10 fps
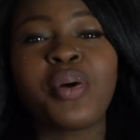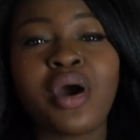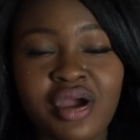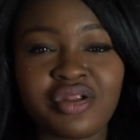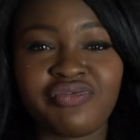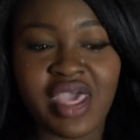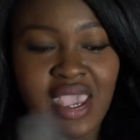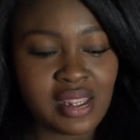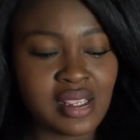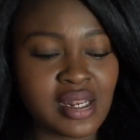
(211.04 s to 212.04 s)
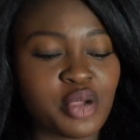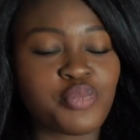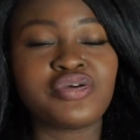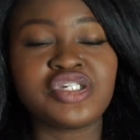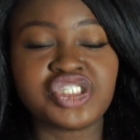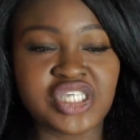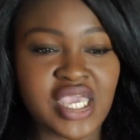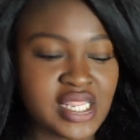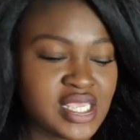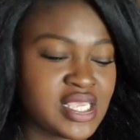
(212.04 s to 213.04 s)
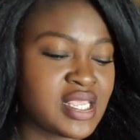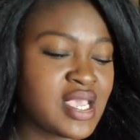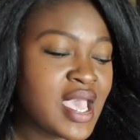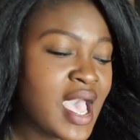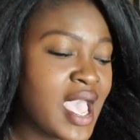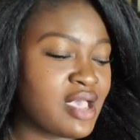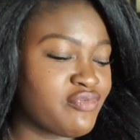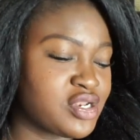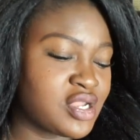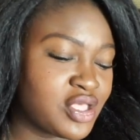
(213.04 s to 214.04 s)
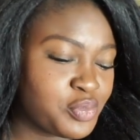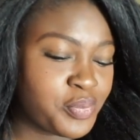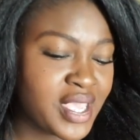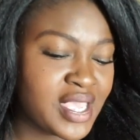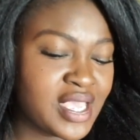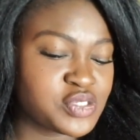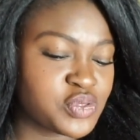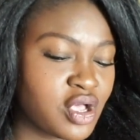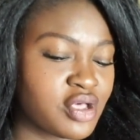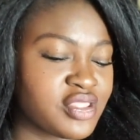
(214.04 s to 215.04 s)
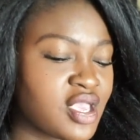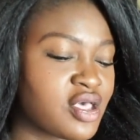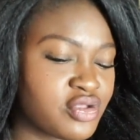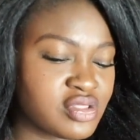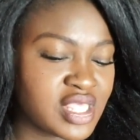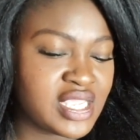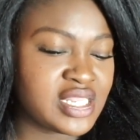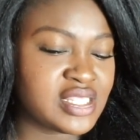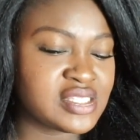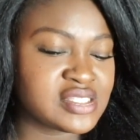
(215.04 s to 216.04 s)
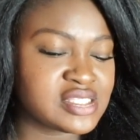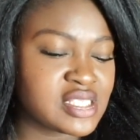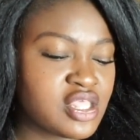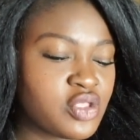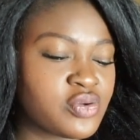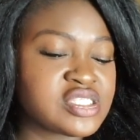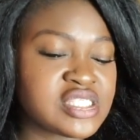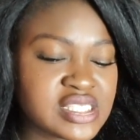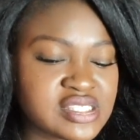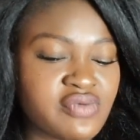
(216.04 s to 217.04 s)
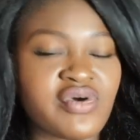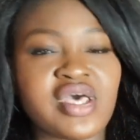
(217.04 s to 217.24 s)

part of that and I appreciate it. I have another page with all the other ladies. There were six of